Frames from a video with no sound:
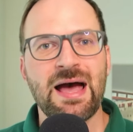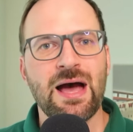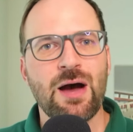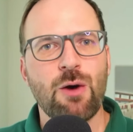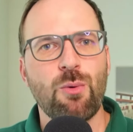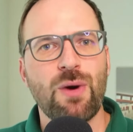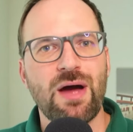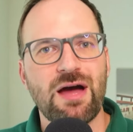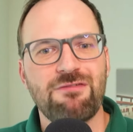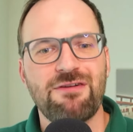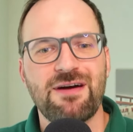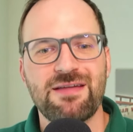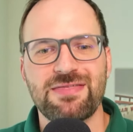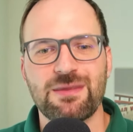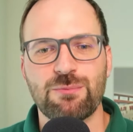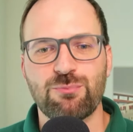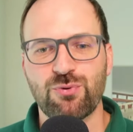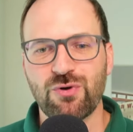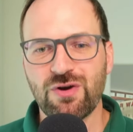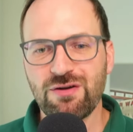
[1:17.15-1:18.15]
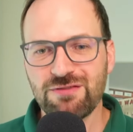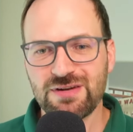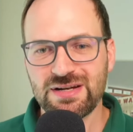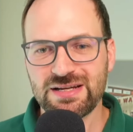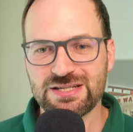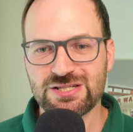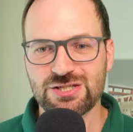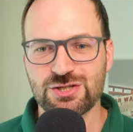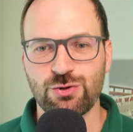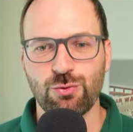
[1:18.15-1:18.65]
where I've had the
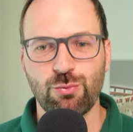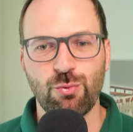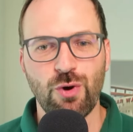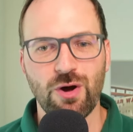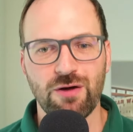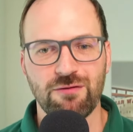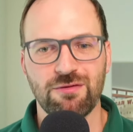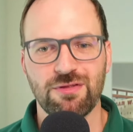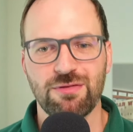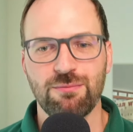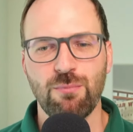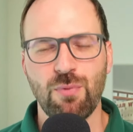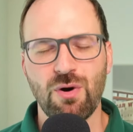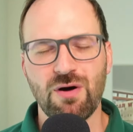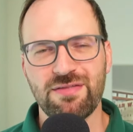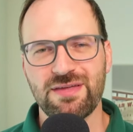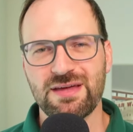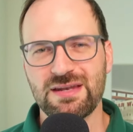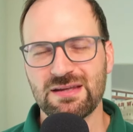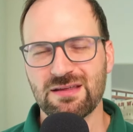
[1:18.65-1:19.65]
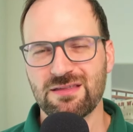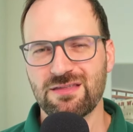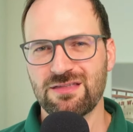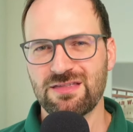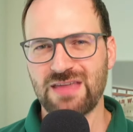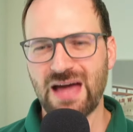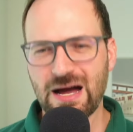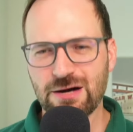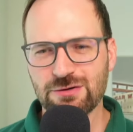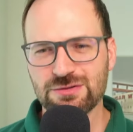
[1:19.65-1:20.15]
privilege to work with more than a
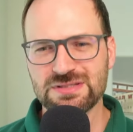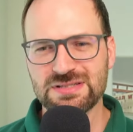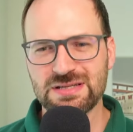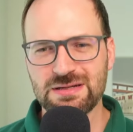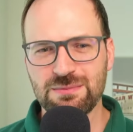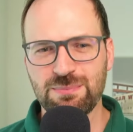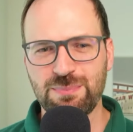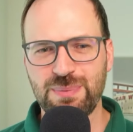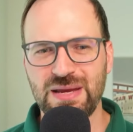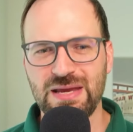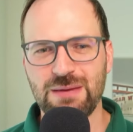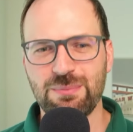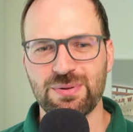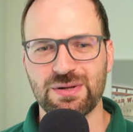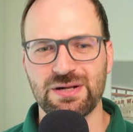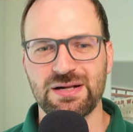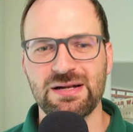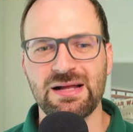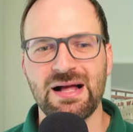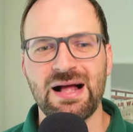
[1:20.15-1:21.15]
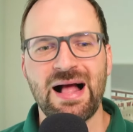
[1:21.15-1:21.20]
thousand people,